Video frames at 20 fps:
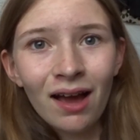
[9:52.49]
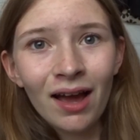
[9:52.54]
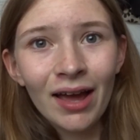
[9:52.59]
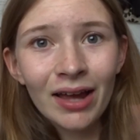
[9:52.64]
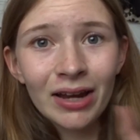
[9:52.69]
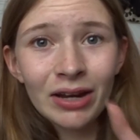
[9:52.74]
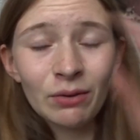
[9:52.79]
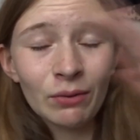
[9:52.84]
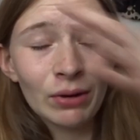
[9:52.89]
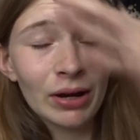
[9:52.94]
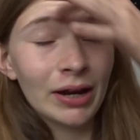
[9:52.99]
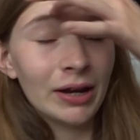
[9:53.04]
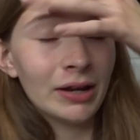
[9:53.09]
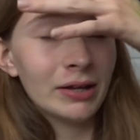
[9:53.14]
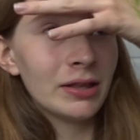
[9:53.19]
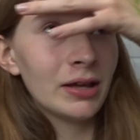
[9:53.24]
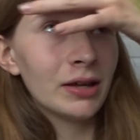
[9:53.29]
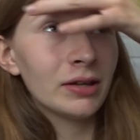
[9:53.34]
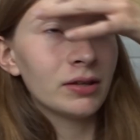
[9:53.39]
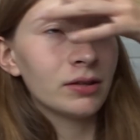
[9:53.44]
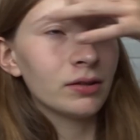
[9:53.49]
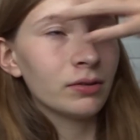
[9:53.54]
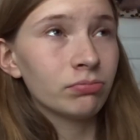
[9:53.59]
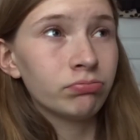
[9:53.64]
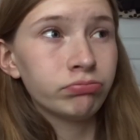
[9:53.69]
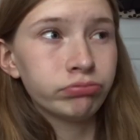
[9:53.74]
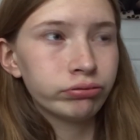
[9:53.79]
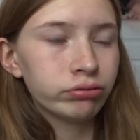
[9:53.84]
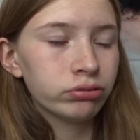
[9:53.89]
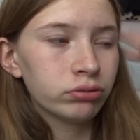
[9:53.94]
Anyway, that's
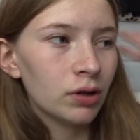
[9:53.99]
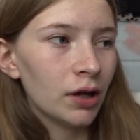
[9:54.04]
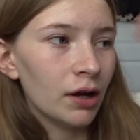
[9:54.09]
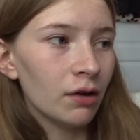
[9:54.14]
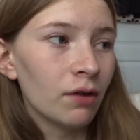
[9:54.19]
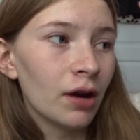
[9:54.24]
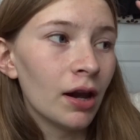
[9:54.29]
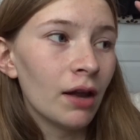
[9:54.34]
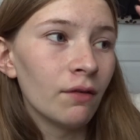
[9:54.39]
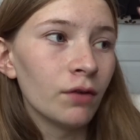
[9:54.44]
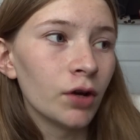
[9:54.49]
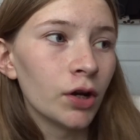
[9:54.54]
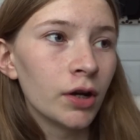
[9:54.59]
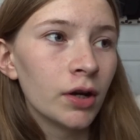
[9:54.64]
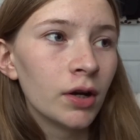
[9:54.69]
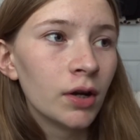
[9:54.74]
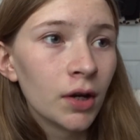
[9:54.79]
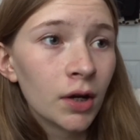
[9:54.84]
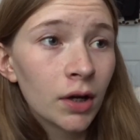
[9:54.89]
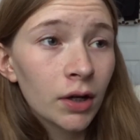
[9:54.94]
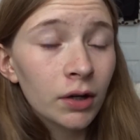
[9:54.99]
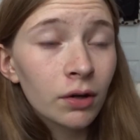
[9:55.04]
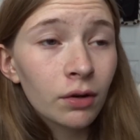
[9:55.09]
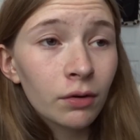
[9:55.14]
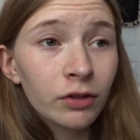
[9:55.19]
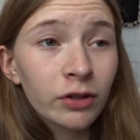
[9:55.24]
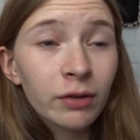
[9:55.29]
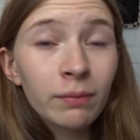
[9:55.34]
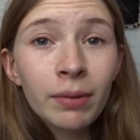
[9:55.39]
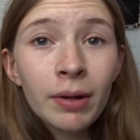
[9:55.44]
irrelevant.
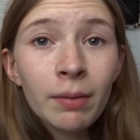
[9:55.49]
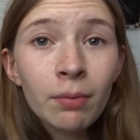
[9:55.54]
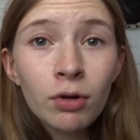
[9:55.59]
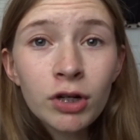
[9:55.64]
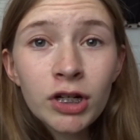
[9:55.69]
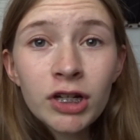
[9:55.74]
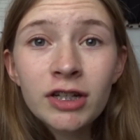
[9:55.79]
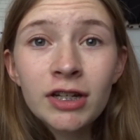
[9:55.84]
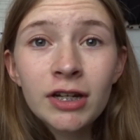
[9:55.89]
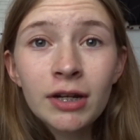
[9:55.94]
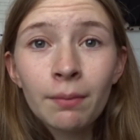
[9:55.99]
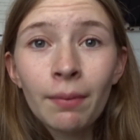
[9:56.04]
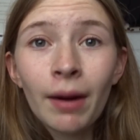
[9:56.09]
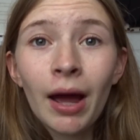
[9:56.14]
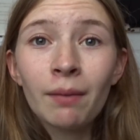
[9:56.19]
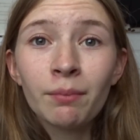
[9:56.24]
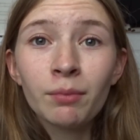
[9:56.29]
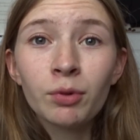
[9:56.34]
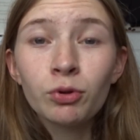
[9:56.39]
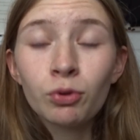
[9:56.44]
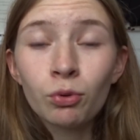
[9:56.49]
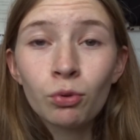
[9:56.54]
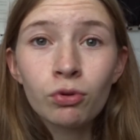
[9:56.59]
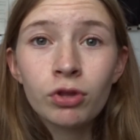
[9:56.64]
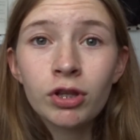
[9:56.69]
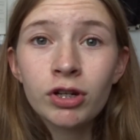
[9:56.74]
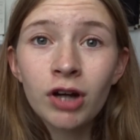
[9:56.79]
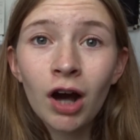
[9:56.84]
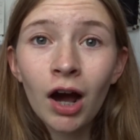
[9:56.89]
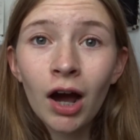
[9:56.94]
God, some people are just in a bad mood all
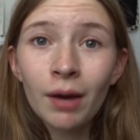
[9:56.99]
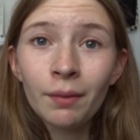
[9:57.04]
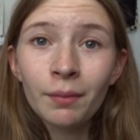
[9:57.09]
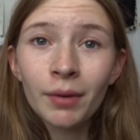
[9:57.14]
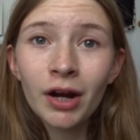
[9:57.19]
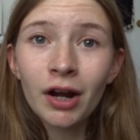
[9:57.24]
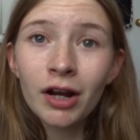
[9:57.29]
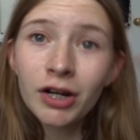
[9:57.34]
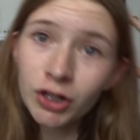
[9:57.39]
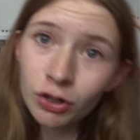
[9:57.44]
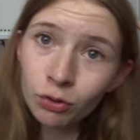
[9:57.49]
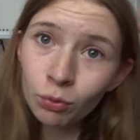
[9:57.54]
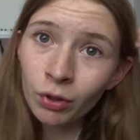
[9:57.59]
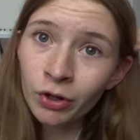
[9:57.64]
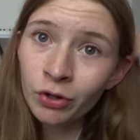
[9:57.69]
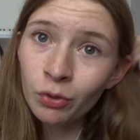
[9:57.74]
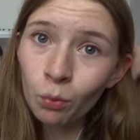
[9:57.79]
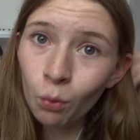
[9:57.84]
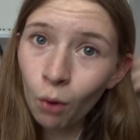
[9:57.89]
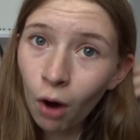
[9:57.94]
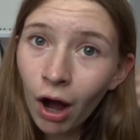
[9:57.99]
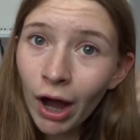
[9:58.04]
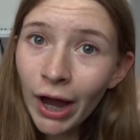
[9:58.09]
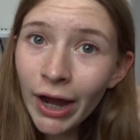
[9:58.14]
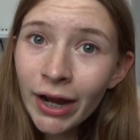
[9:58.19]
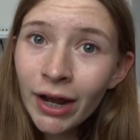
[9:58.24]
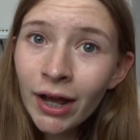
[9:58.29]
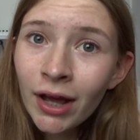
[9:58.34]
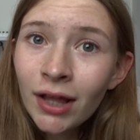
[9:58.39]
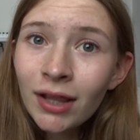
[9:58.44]
the time, and I just wonder
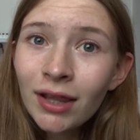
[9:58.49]
why.